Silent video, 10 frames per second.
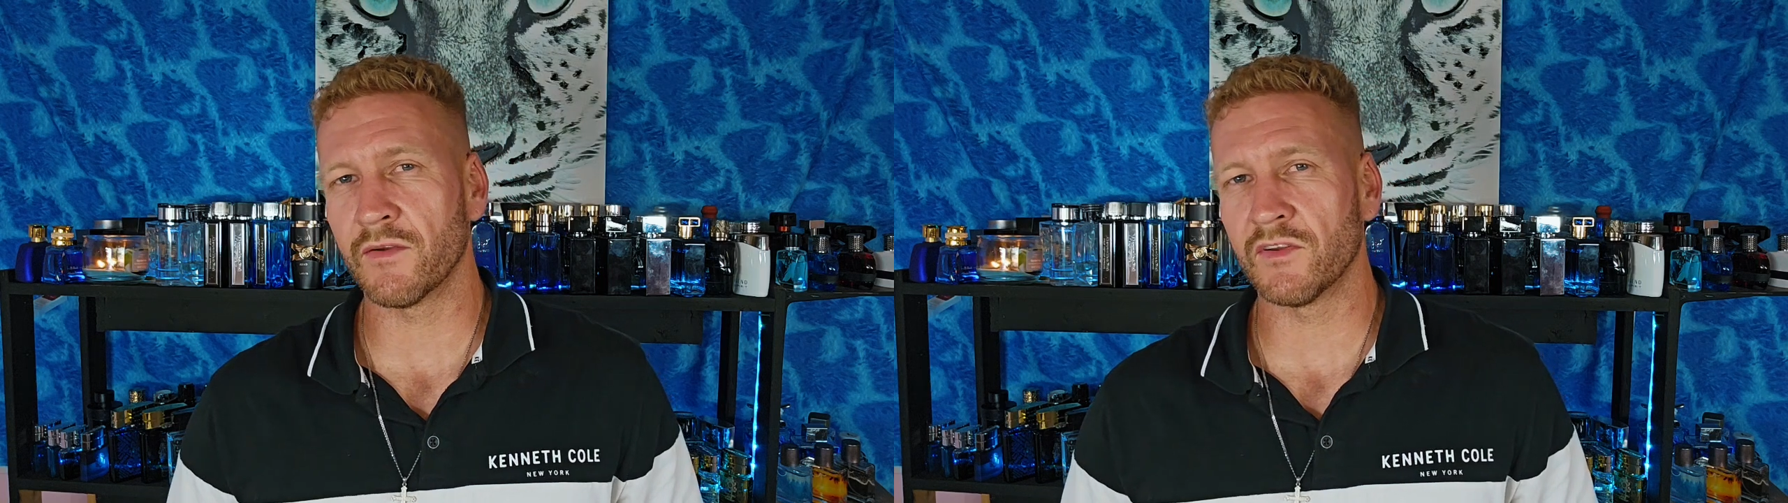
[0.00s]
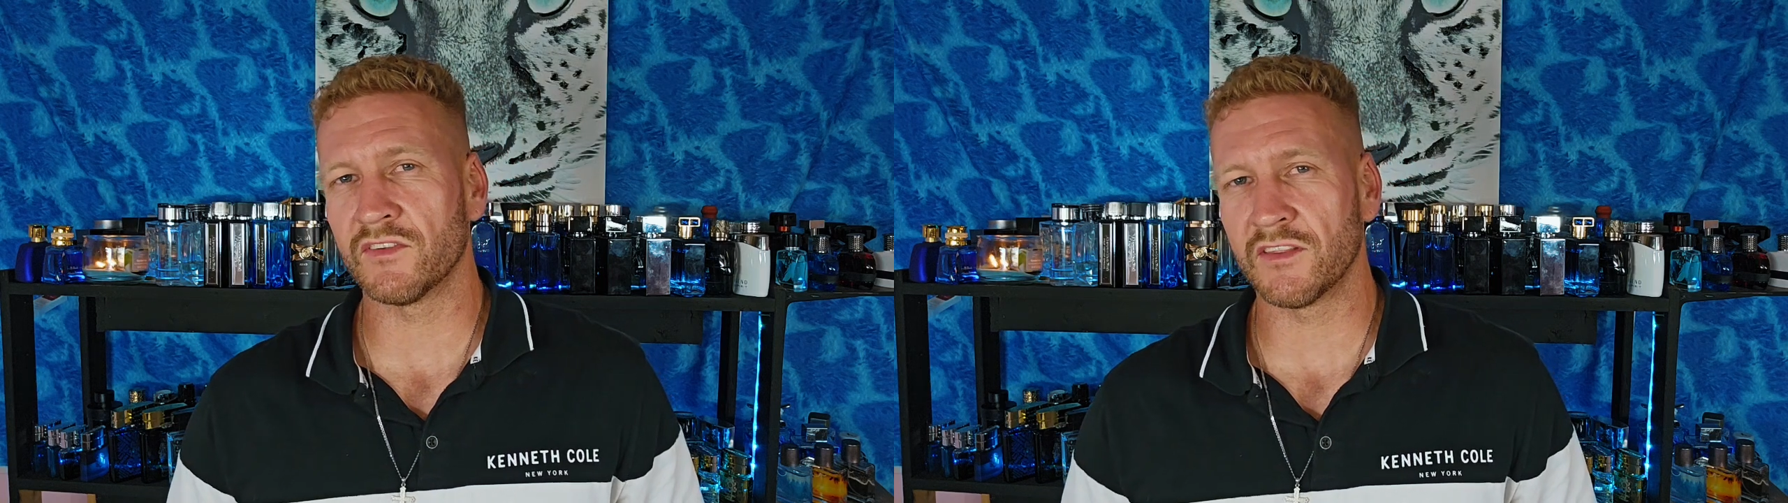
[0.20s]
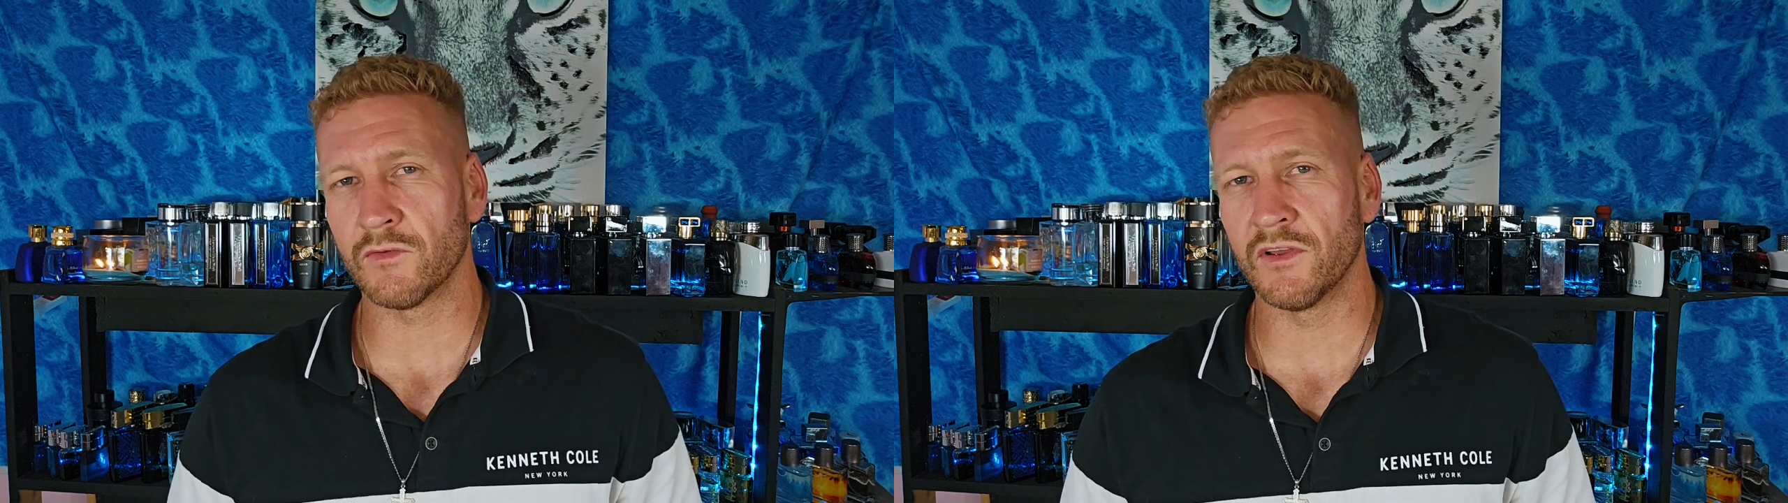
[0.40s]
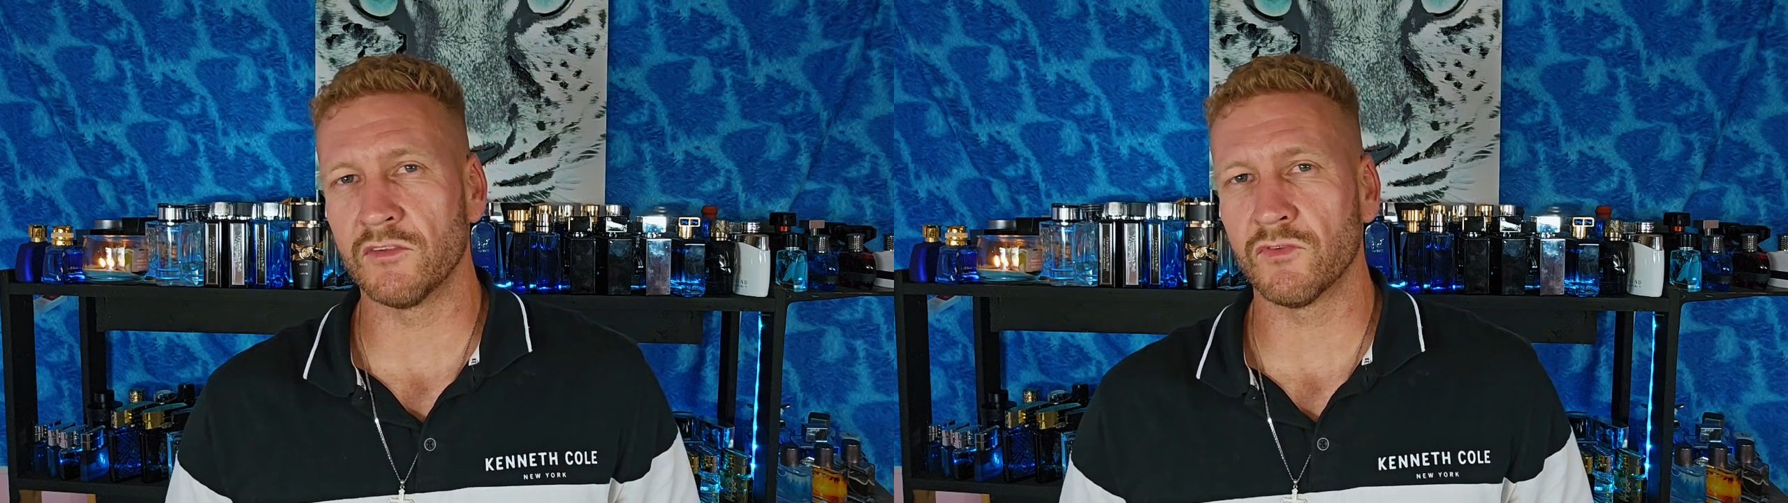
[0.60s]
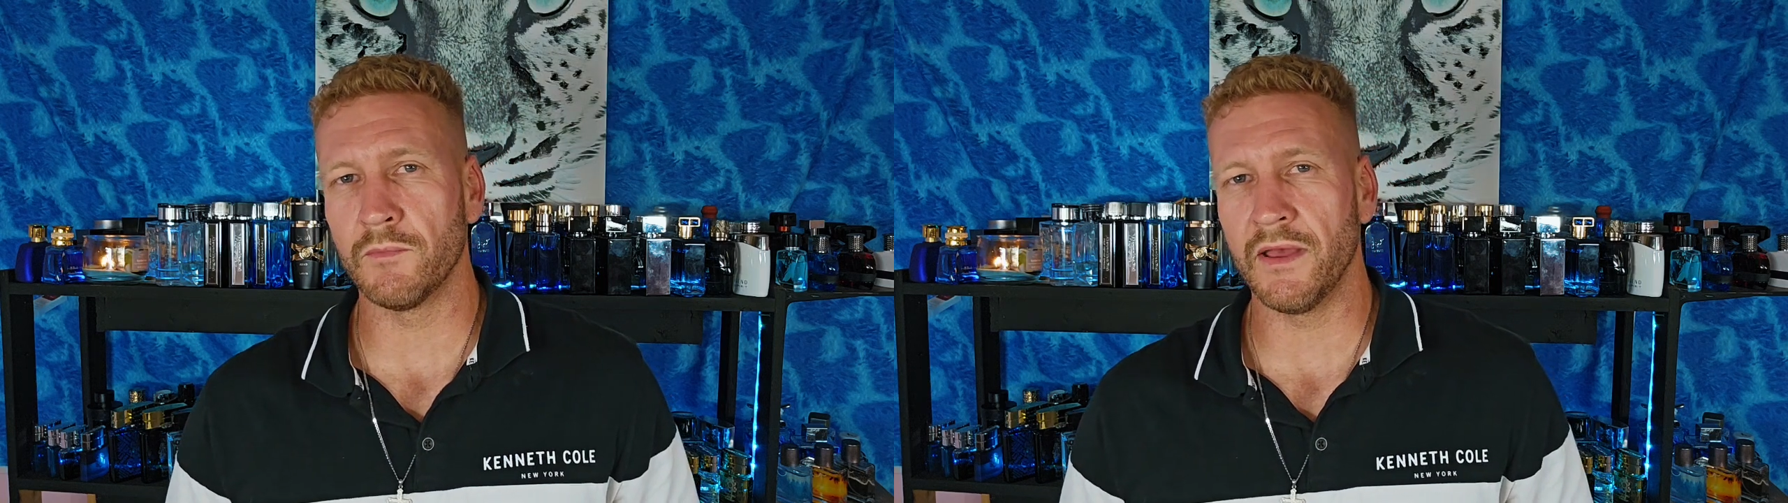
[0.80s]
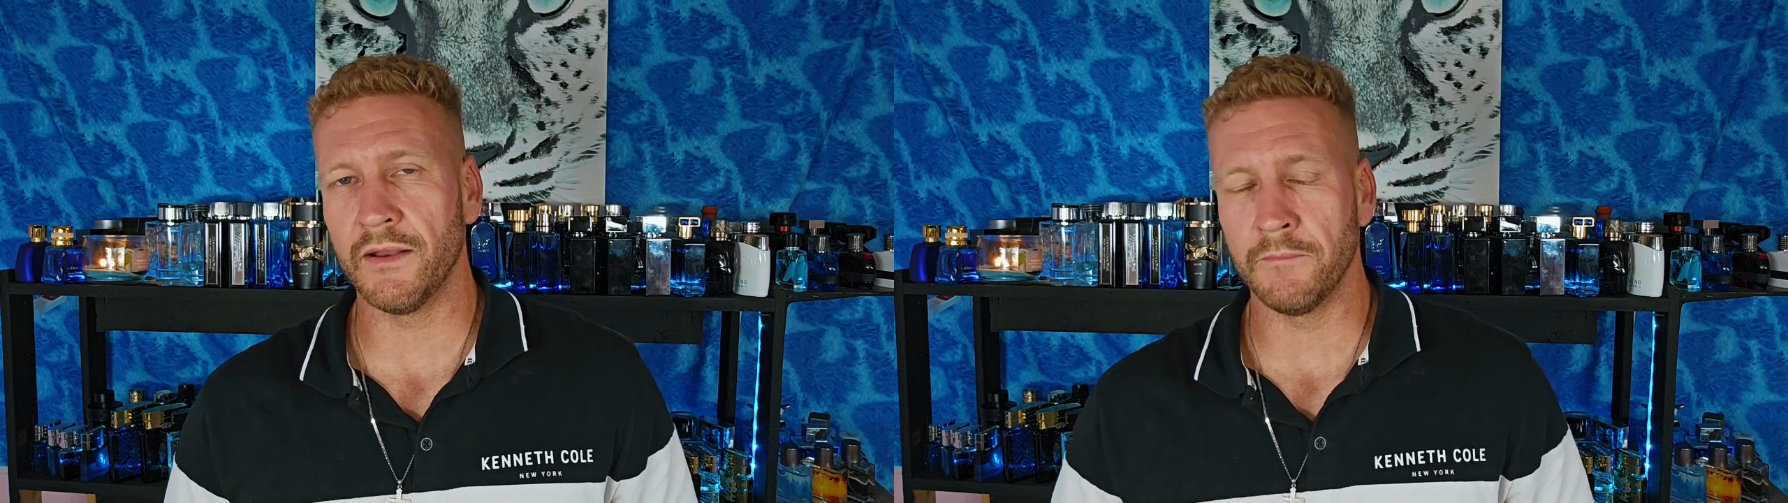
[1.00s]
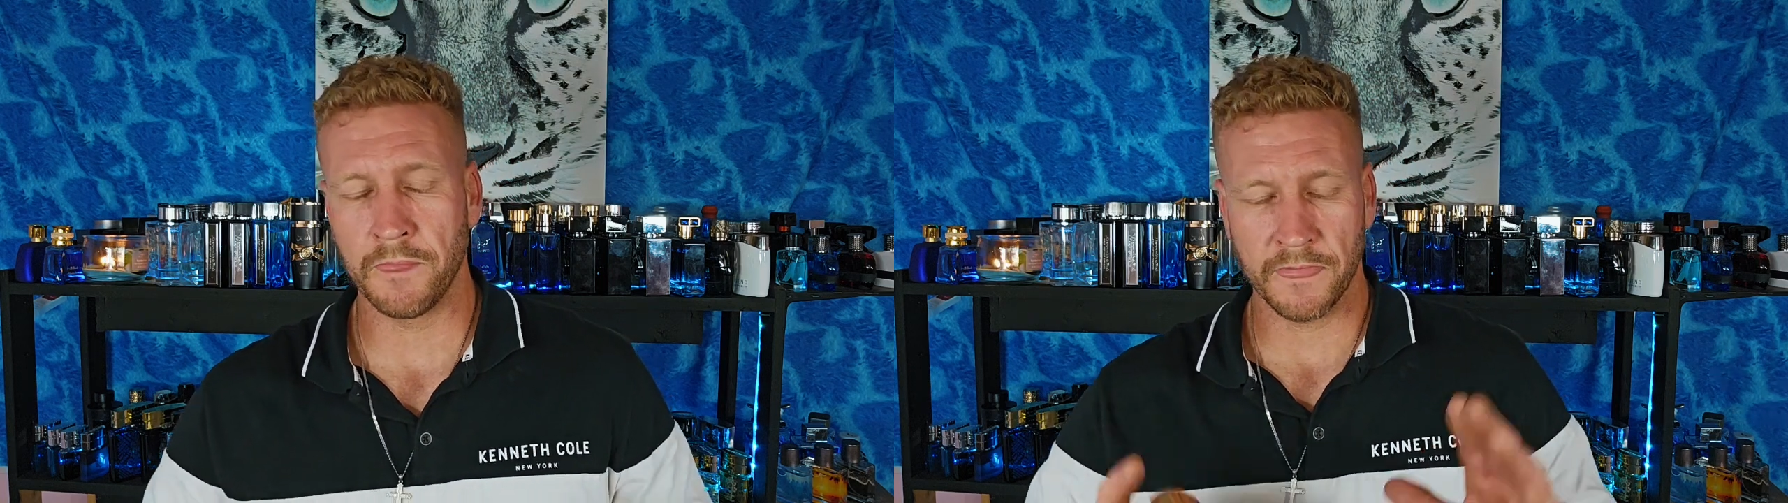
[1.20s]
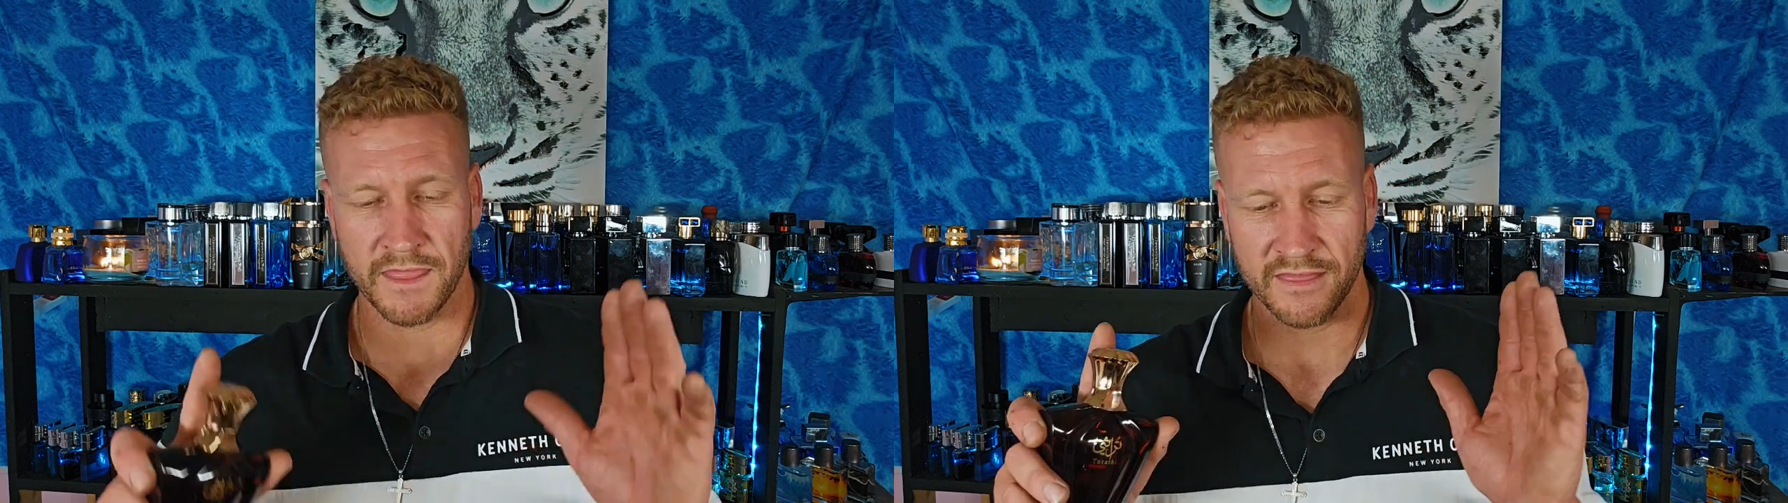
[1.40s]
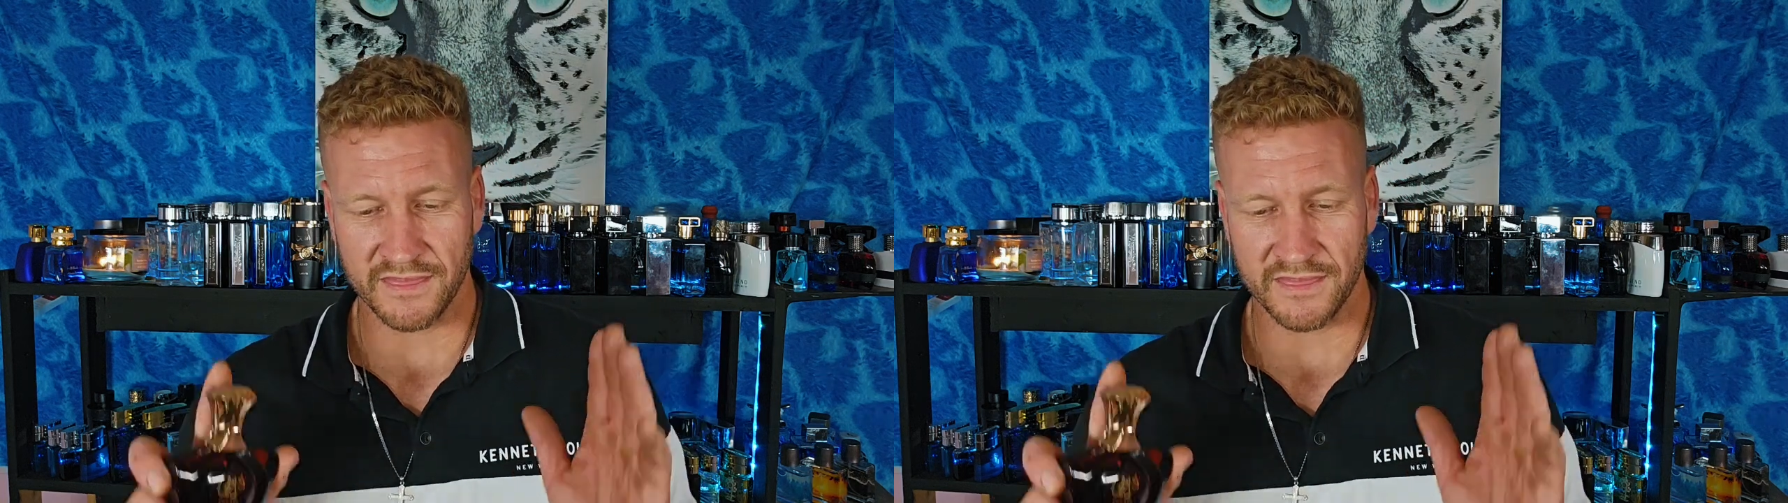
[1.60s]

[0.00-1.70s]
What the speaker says: fragrance that there is for men.